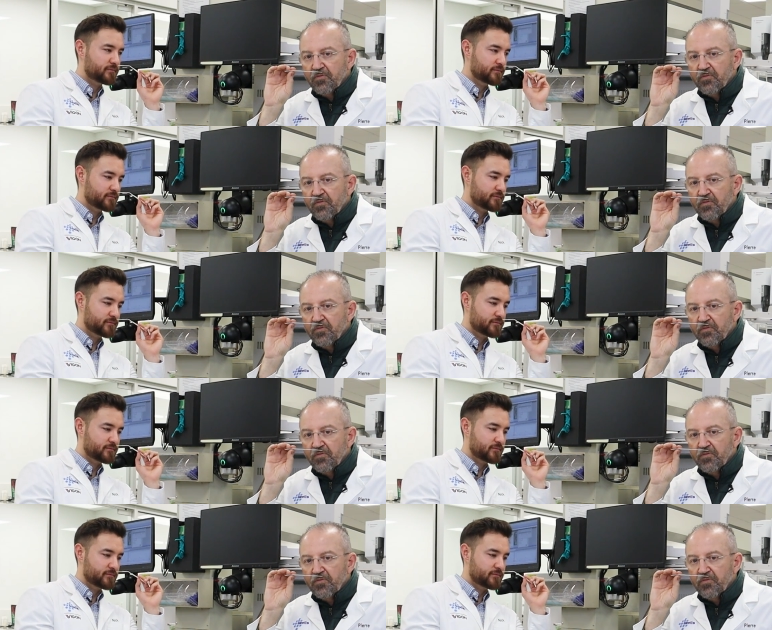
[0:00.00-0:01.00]

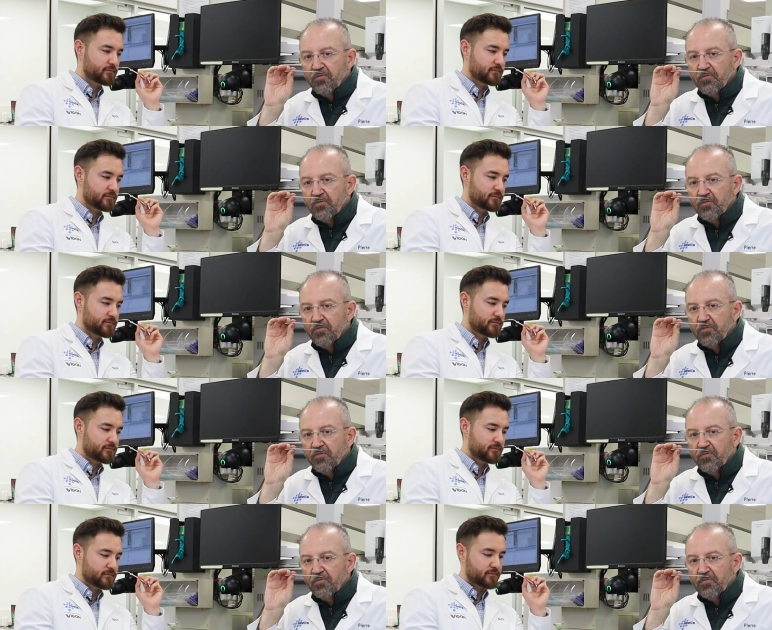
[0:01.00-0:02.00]

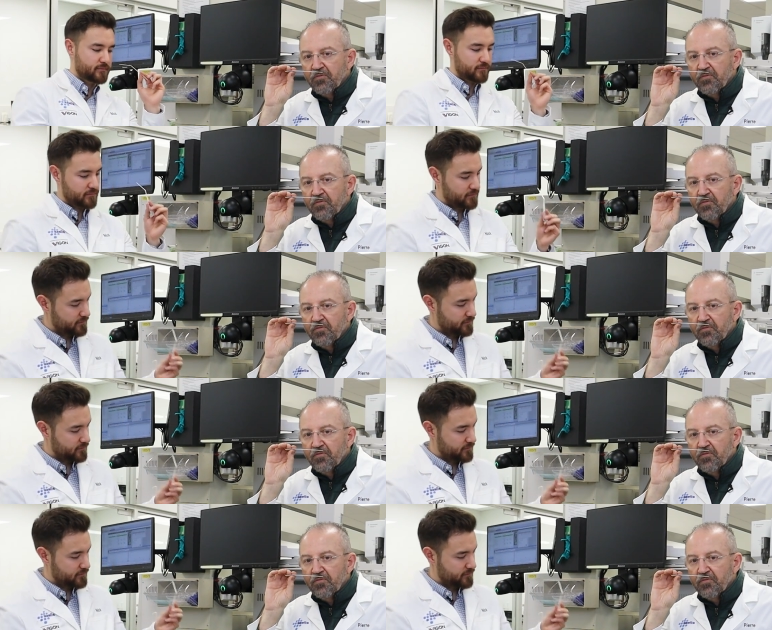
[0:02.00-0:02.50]
No one is speaking in this clip.